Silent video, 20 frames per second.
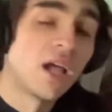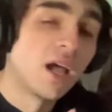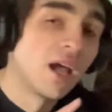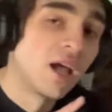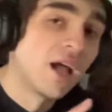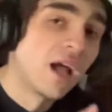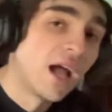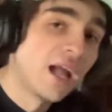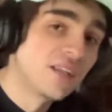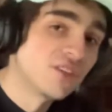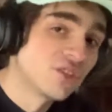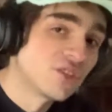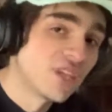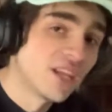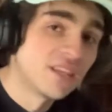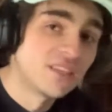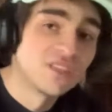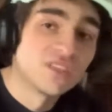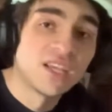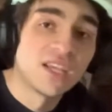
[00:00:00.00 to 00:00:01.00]
I just
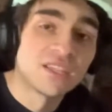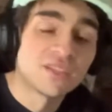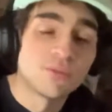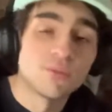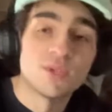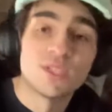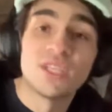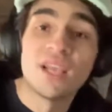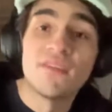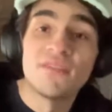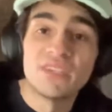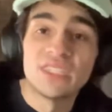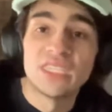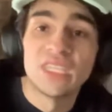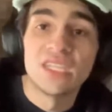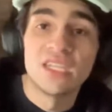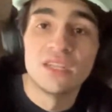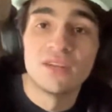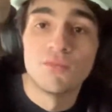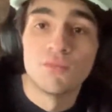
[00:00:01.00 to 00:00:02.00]
had sex with
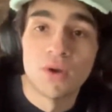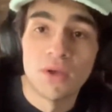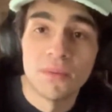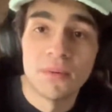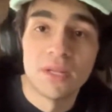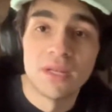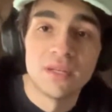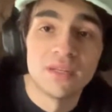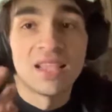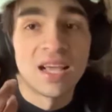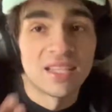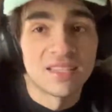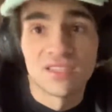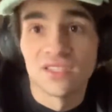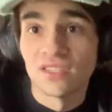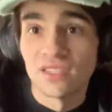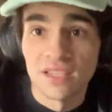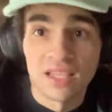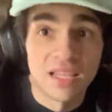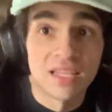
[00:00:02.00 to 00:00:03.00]
17 women. That's
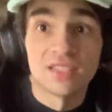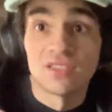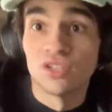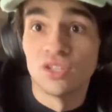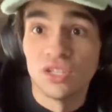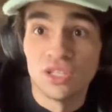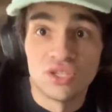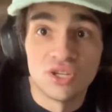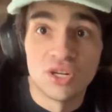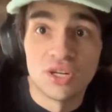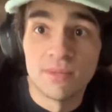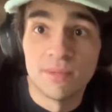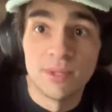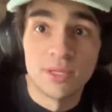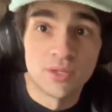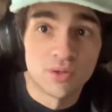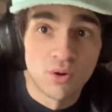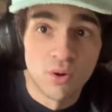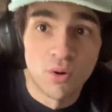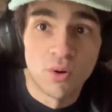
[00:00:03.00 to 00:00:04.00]
a, that's a
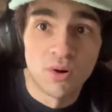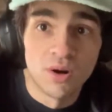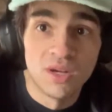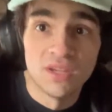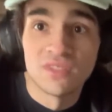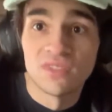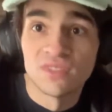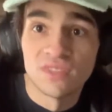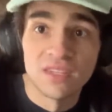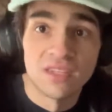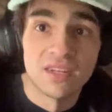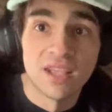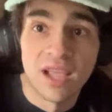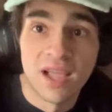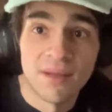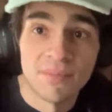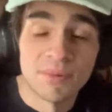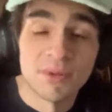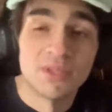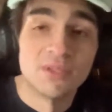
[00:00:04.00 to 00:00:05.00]
legitimate chorus that
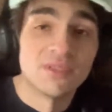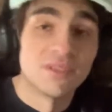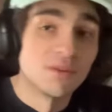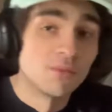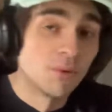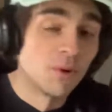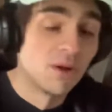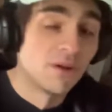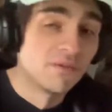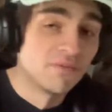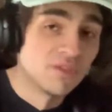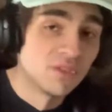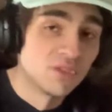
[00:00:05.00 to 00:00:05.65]
happens in one of the